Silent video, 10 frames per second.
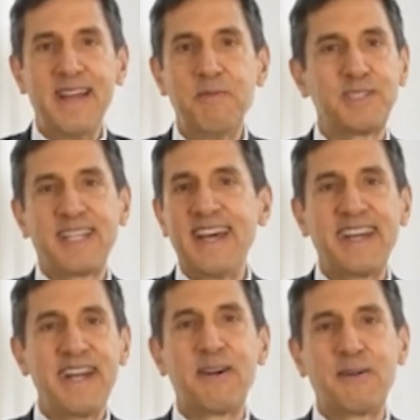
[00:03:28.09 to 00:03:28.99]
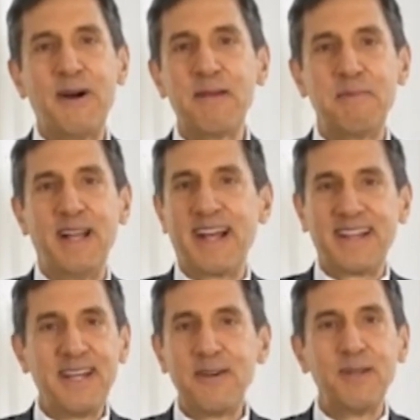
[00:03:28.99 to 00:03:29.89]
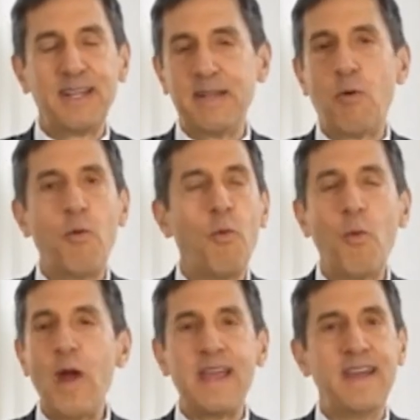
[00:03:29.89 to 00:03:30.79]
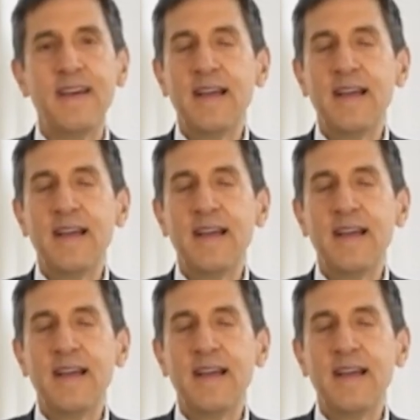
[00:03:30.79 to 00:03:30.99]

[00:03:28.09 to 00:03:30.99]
It was like incredible, like literally weight.